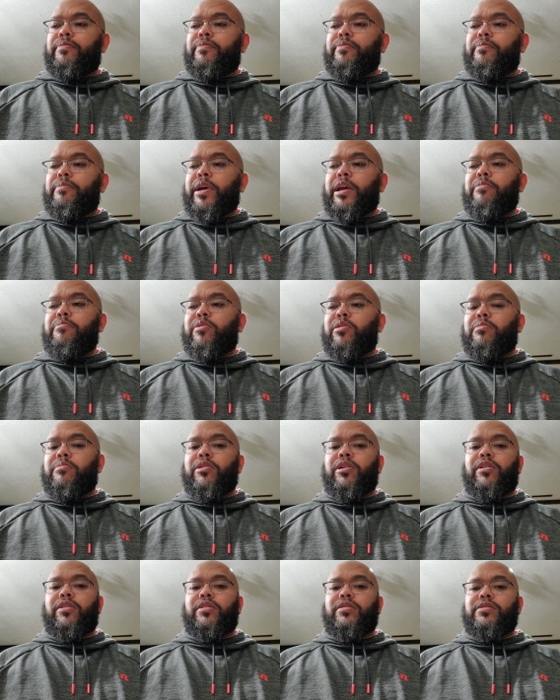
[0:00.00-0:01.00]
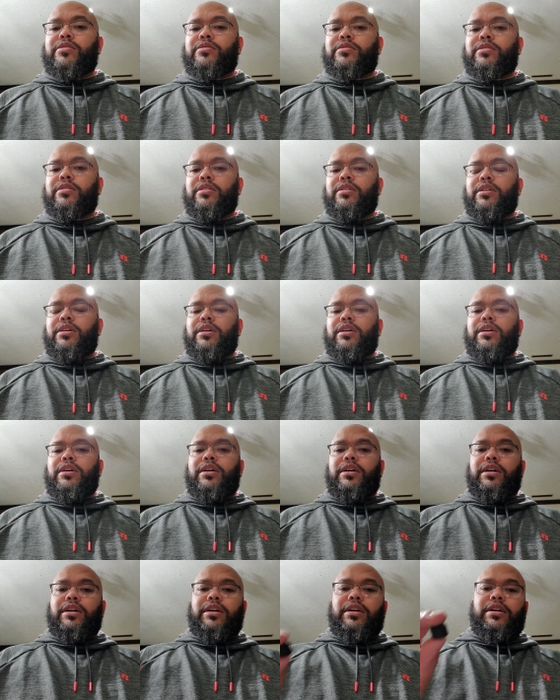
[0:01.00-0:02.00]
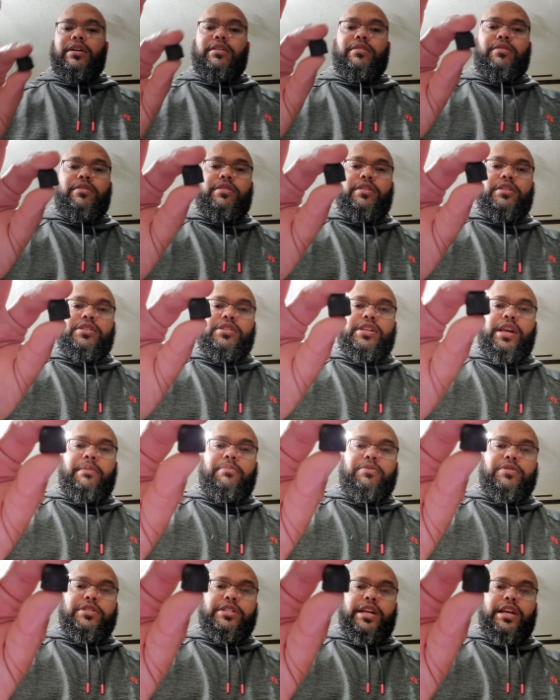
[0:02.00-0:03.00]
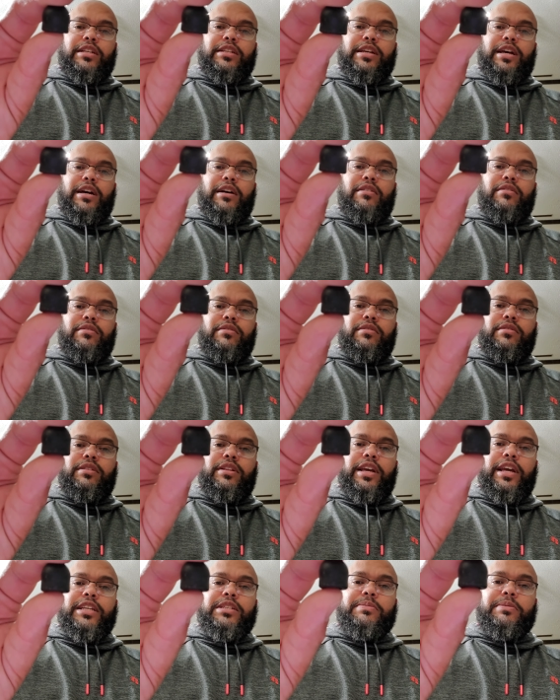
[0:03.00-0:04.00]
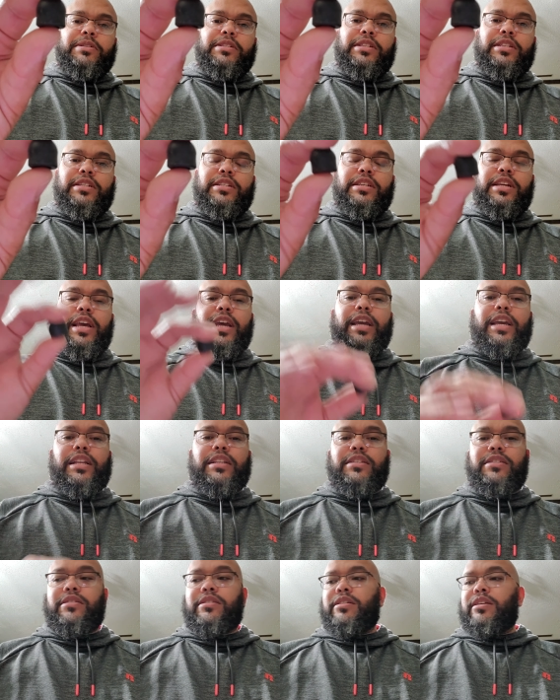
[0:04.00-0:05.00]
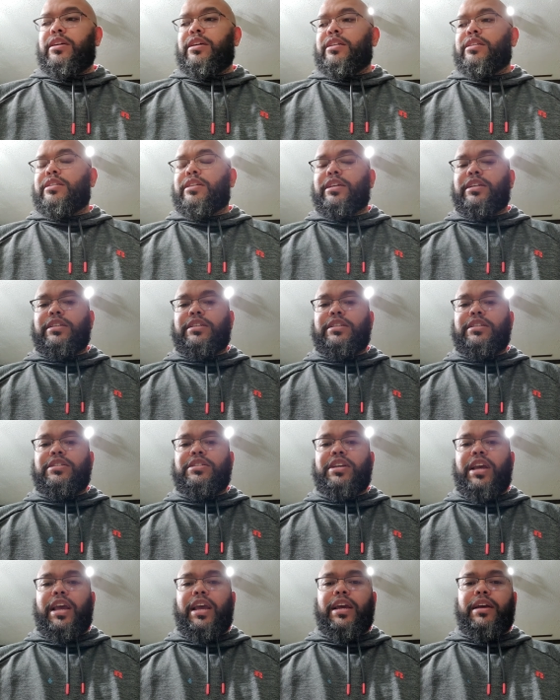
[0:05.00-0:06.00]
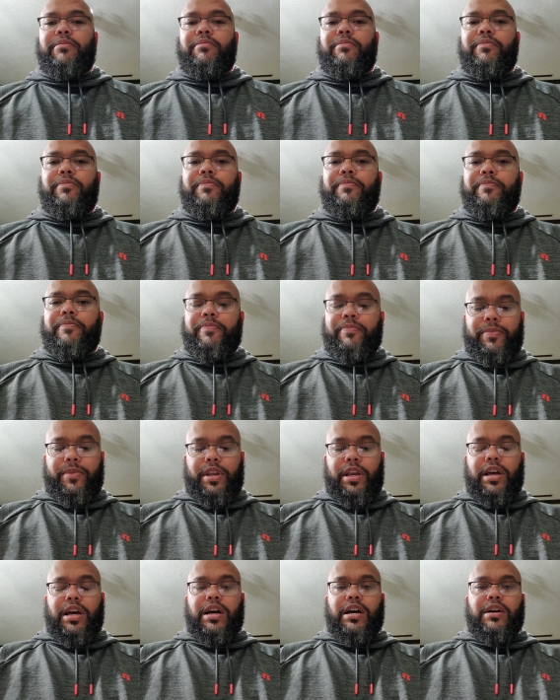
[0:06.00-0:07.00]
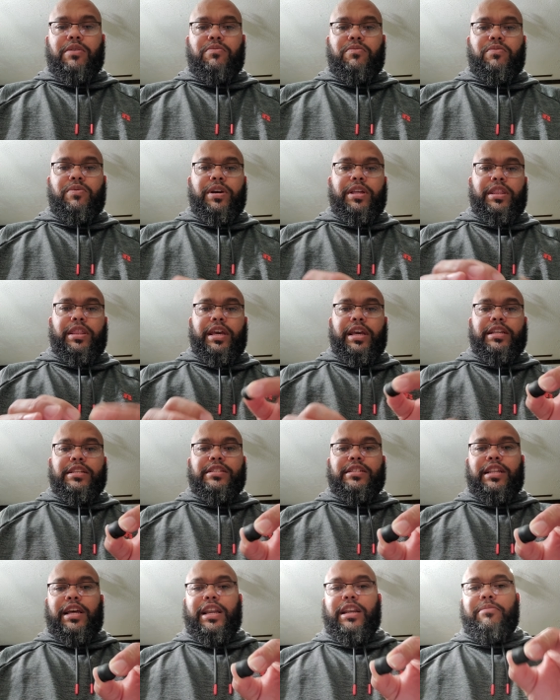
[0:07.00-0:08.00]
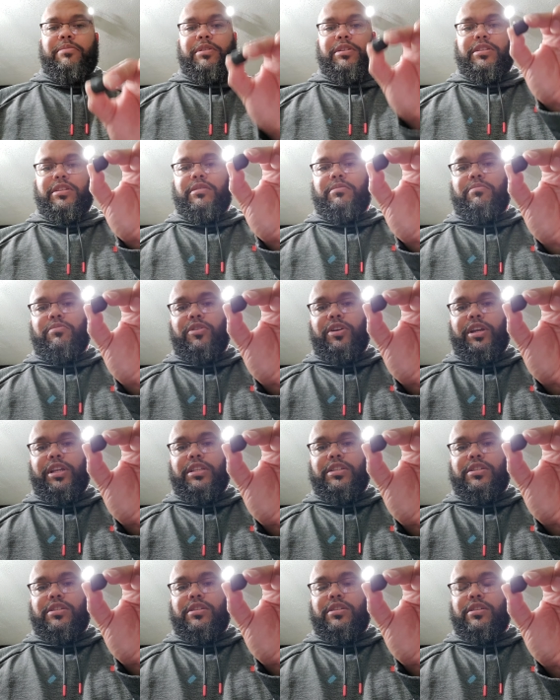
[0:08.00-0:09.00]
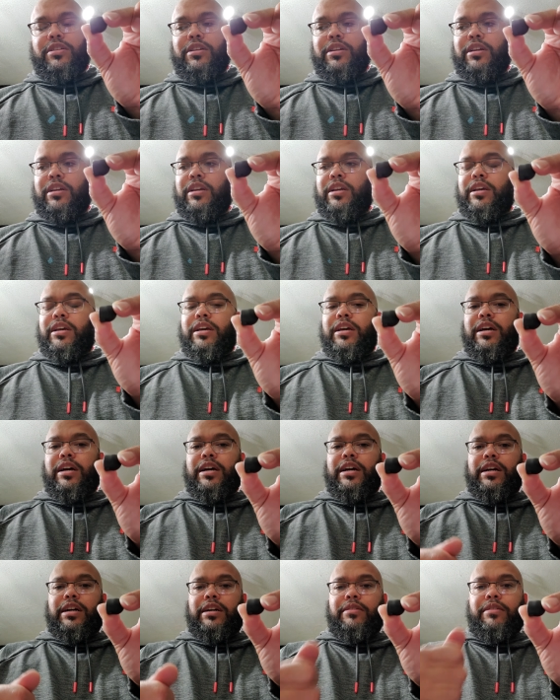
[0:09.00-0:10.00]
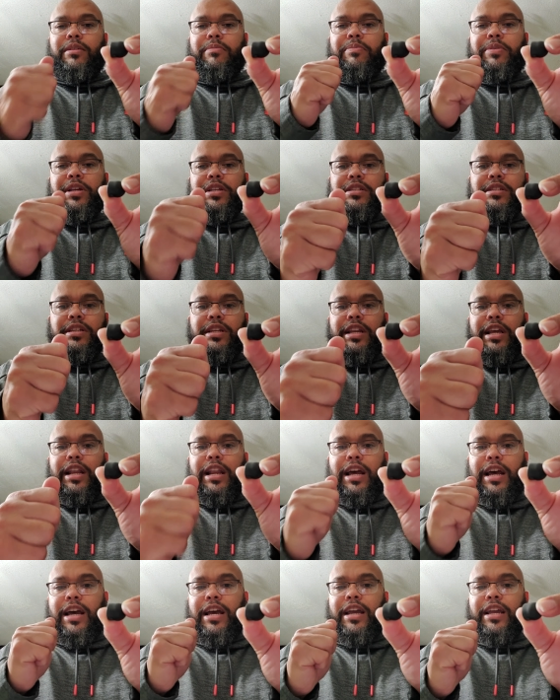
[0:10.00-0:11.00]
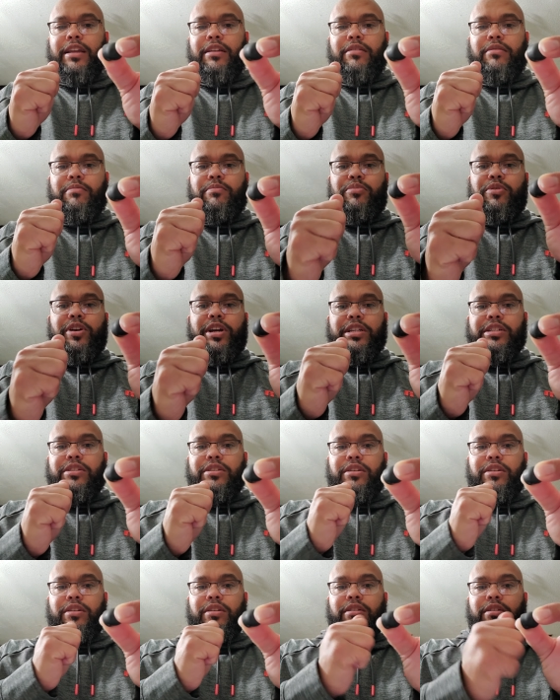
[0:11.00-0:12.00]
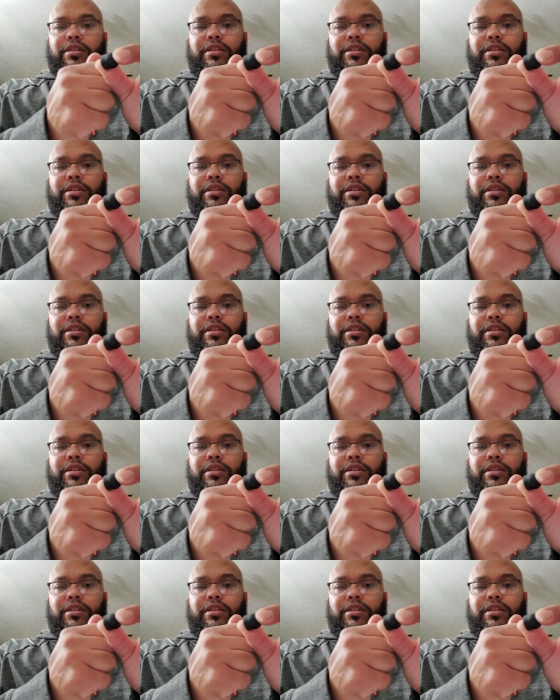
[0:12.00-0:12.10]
paintball markers, the shape projectile, the HP68s, tend to jam. When they slide up into the breech, the piston at high pressure